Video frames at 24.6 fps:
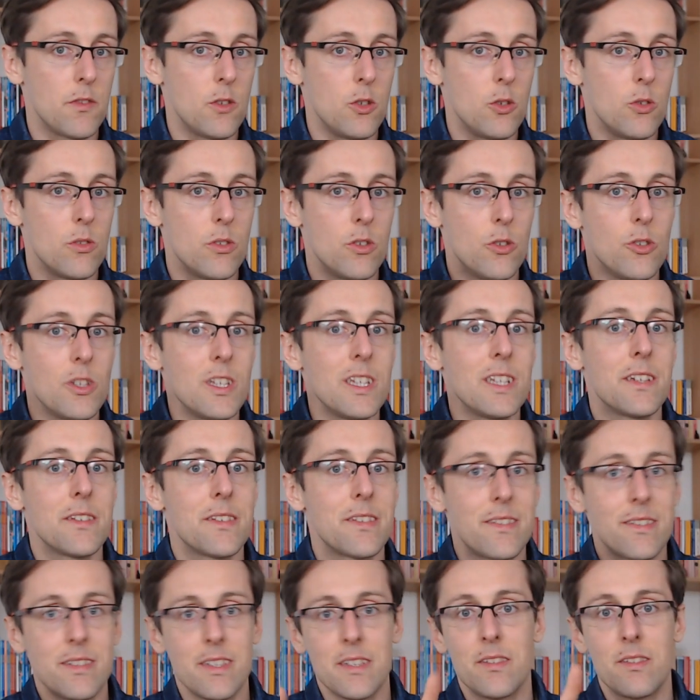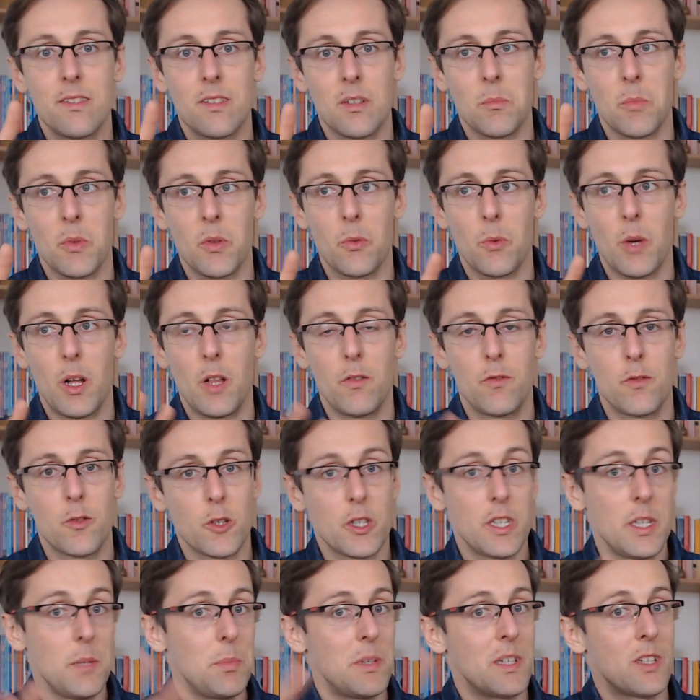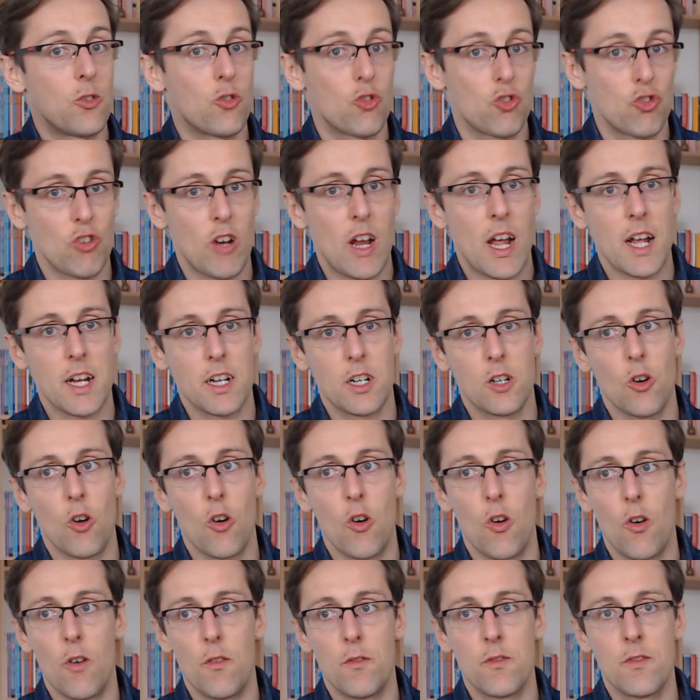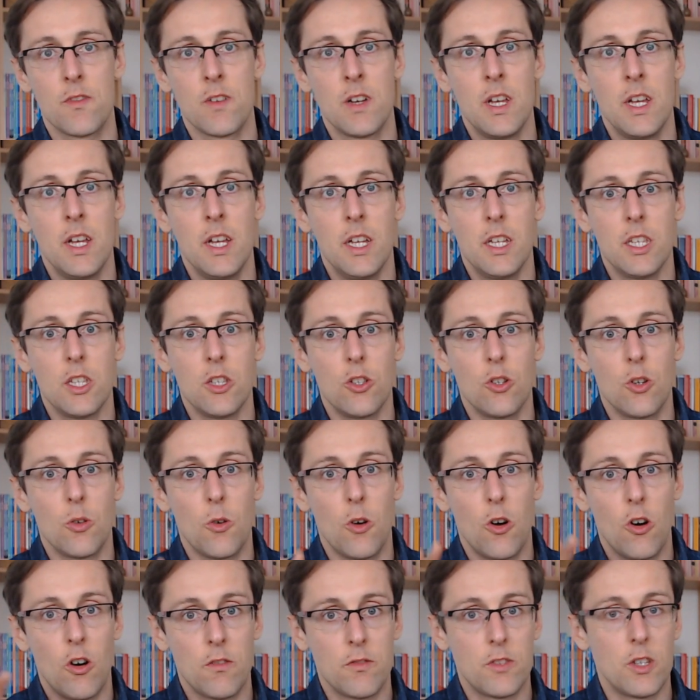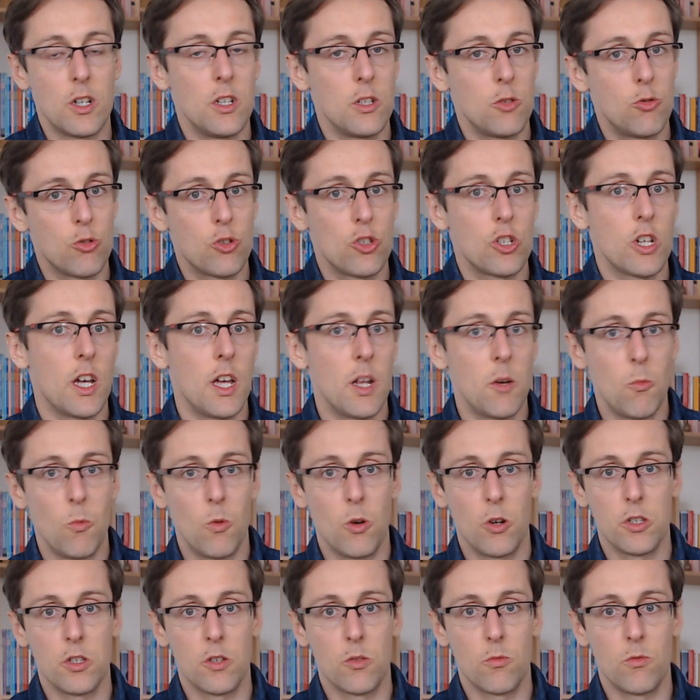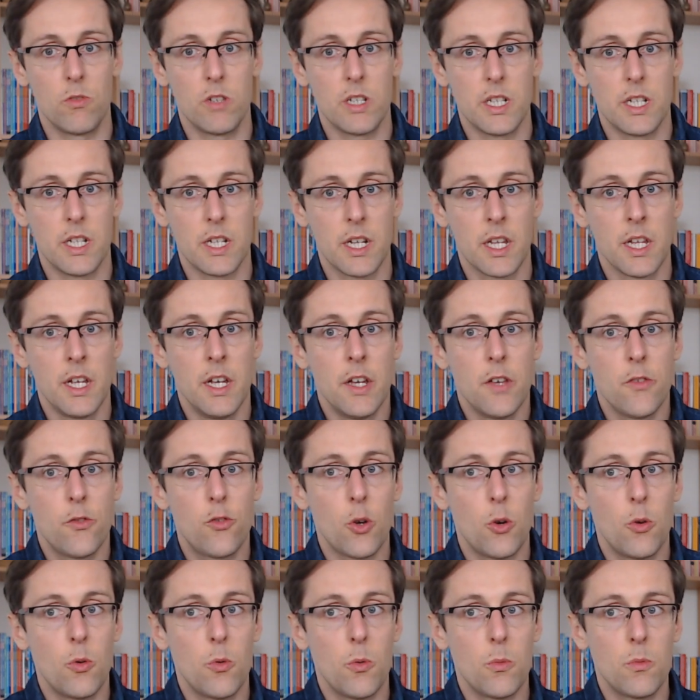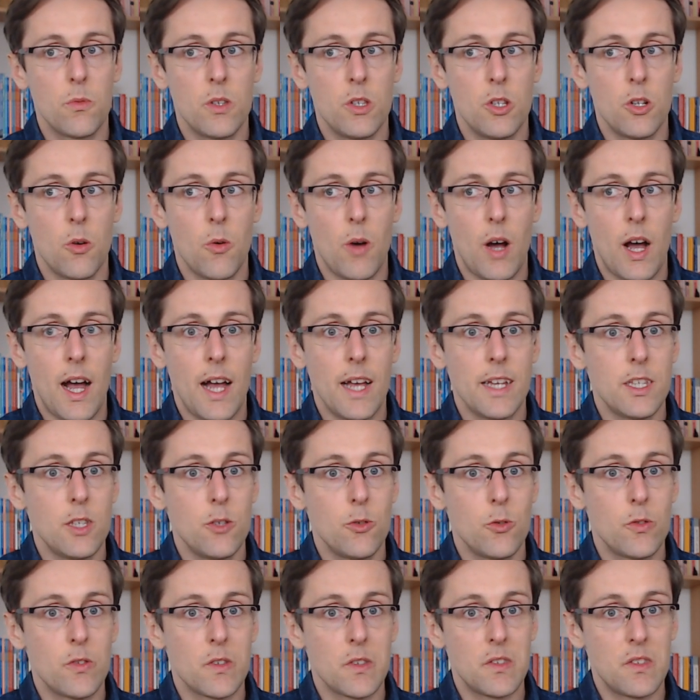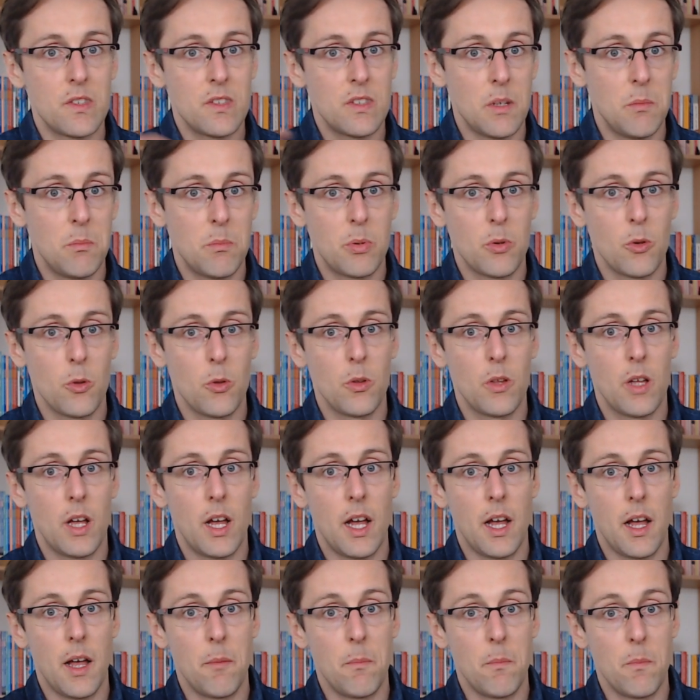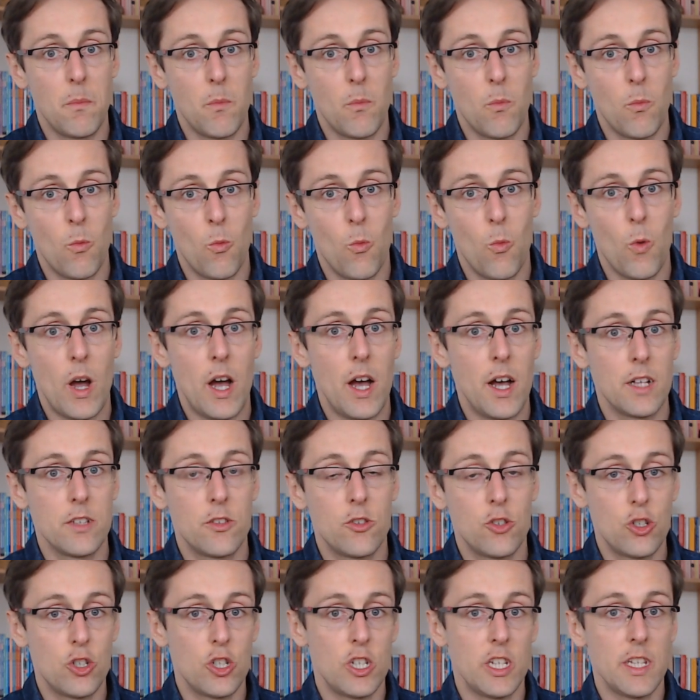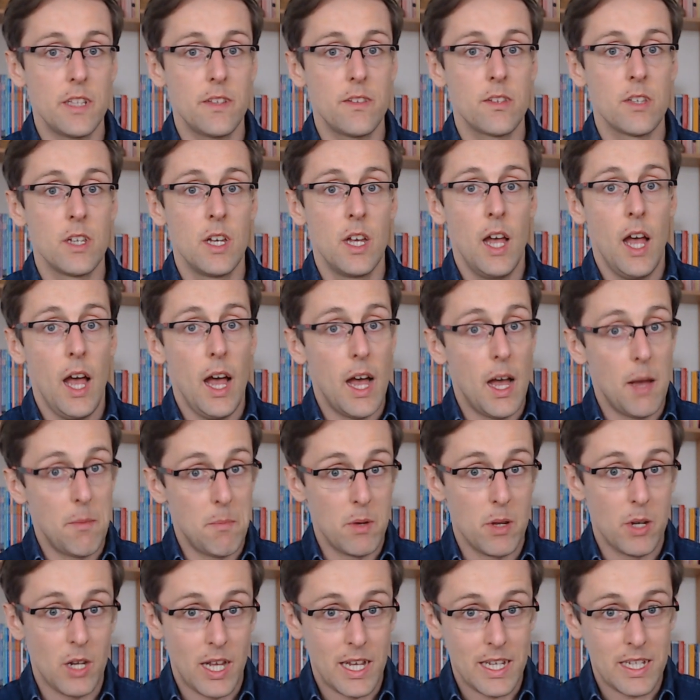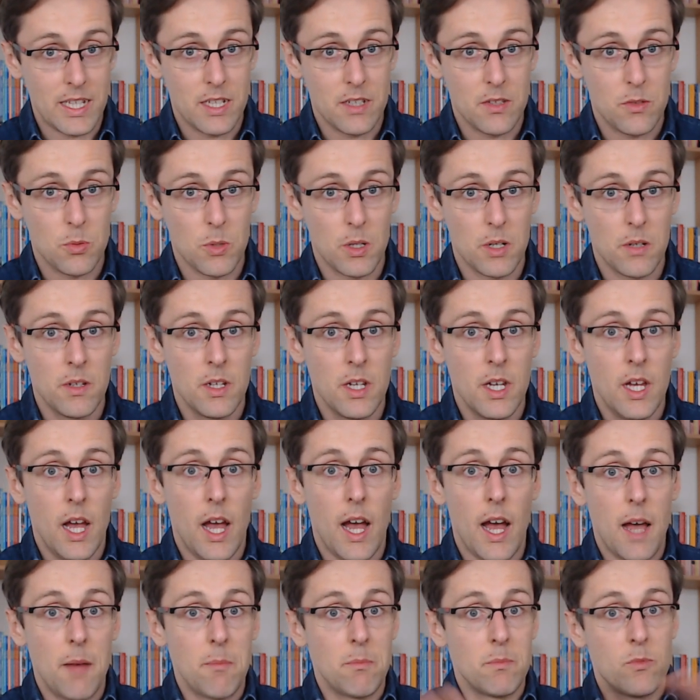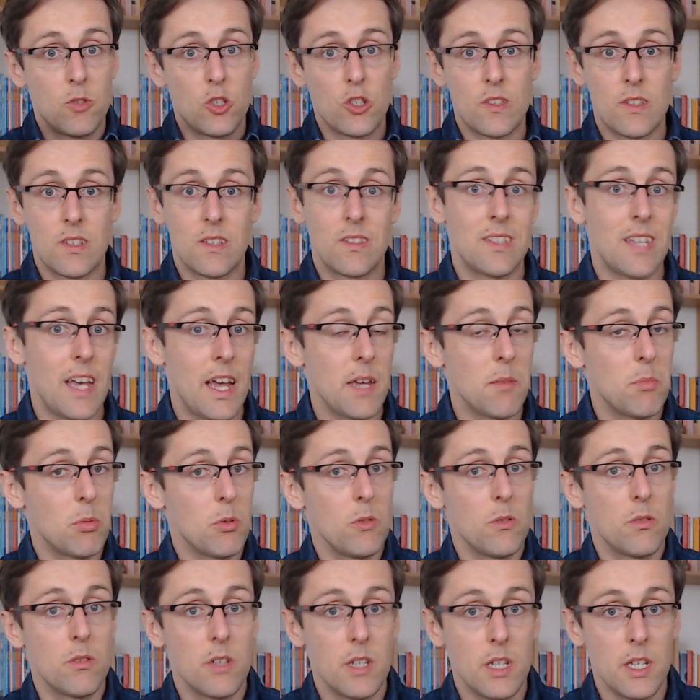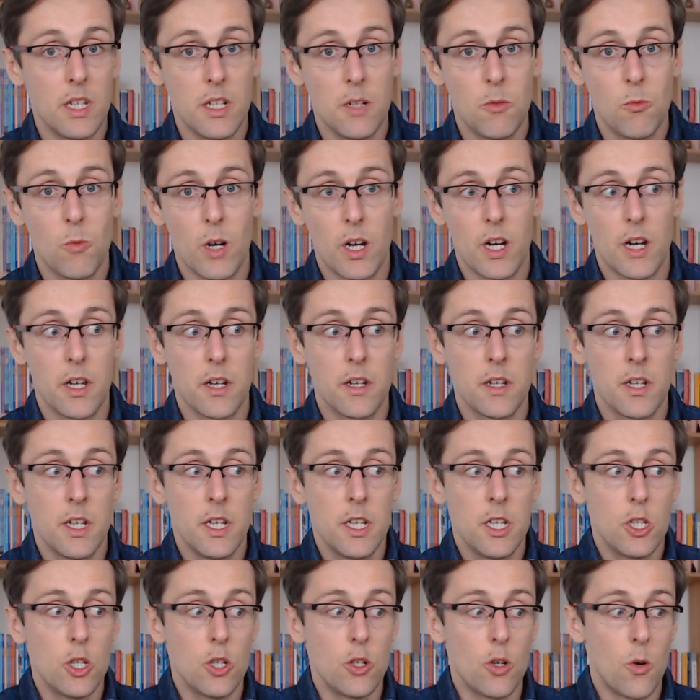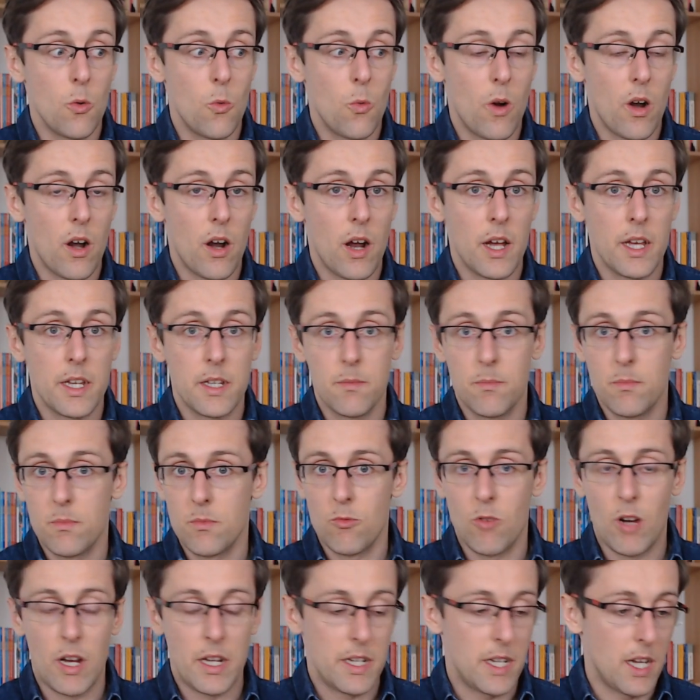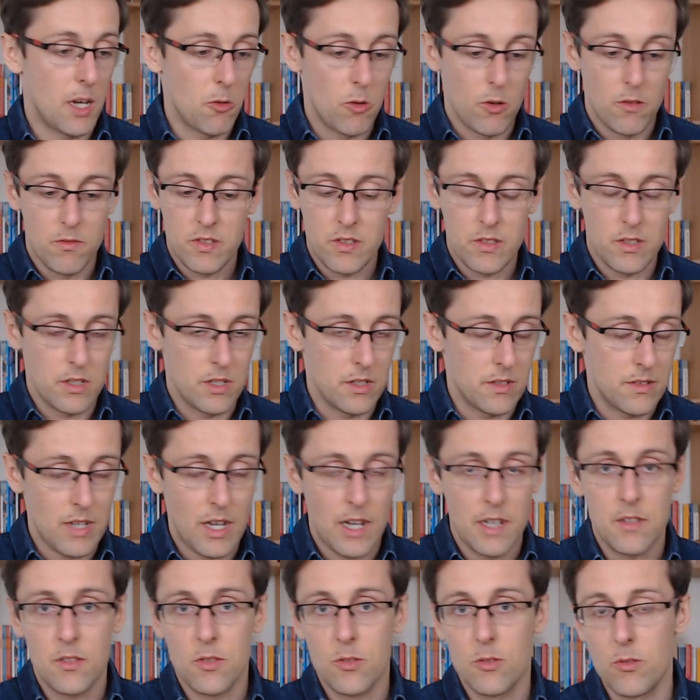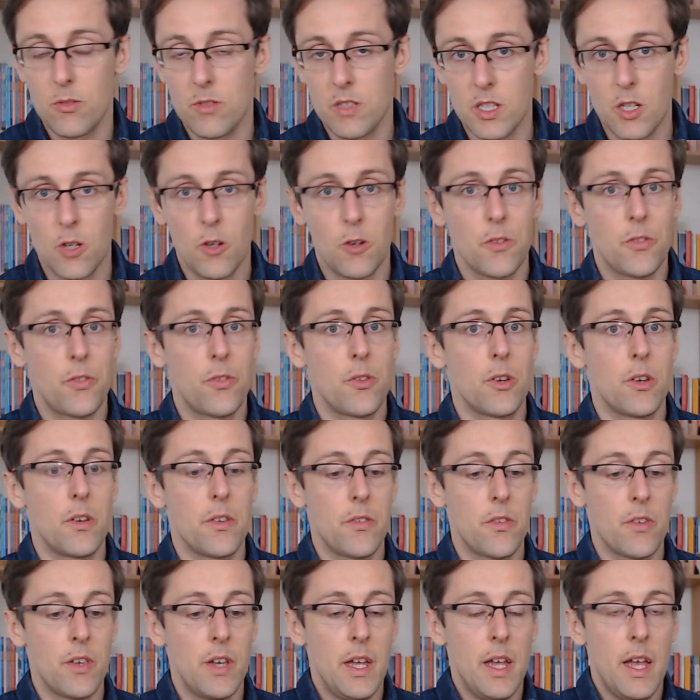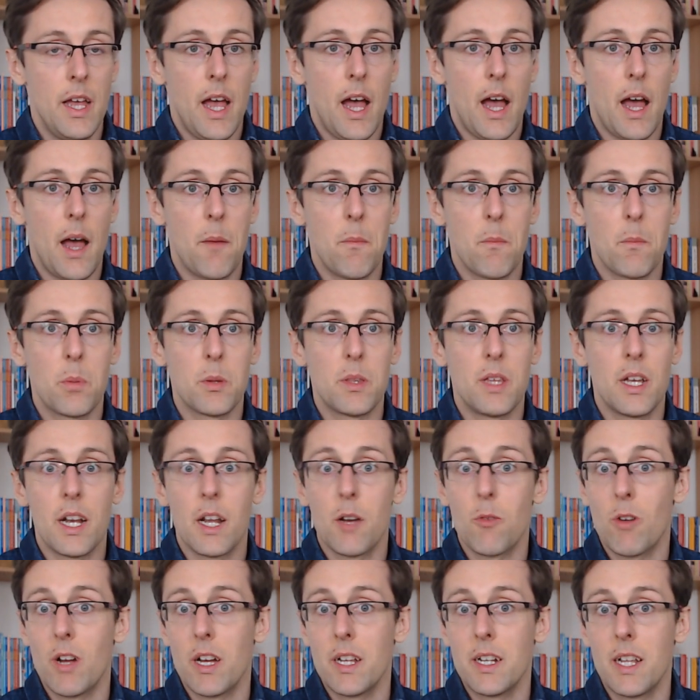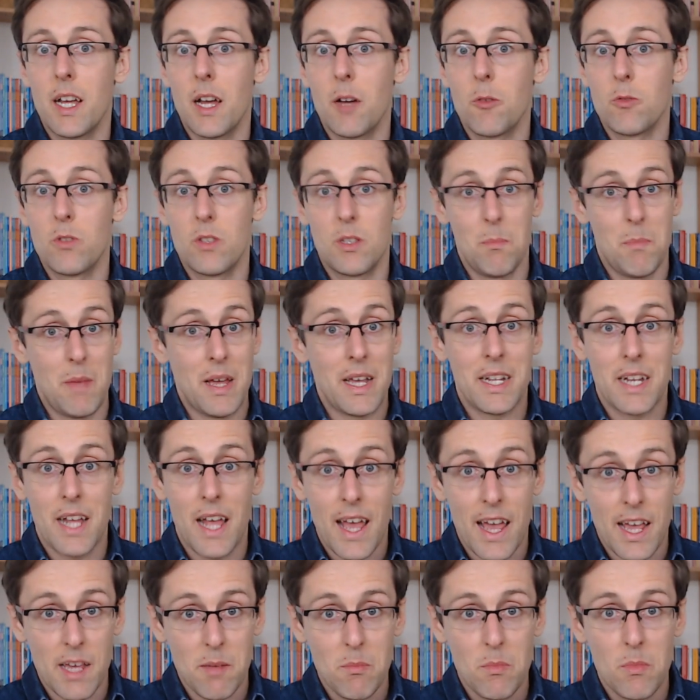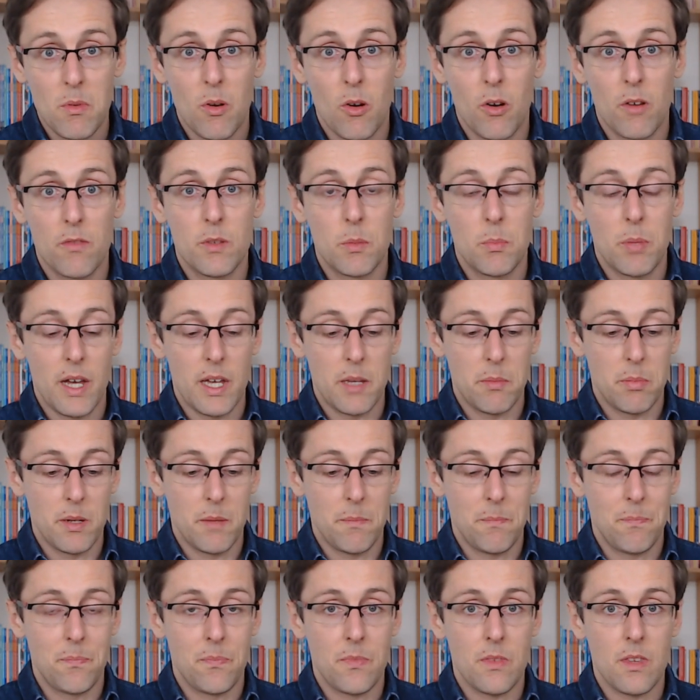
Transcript: You you need a system as well for keeping track of, you know, of the literature and what you're reading. So, you know, I use a simple um, Word sheet um, like this one, um, just a table in Word, you know, where I write down obviously the title, the authors, um, but then I write down the main aim of the paper.